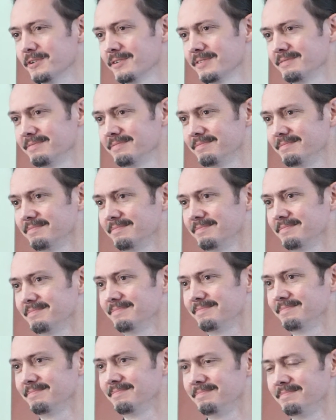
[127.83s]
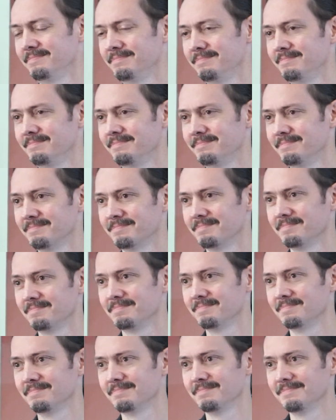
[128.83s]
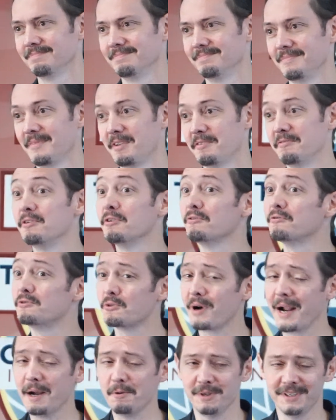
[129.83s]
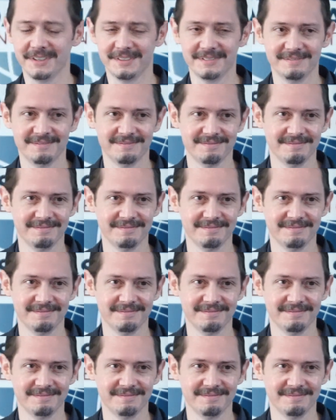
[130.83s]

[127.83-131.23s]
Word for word: Uh, fear of drowning. Fear of drowning.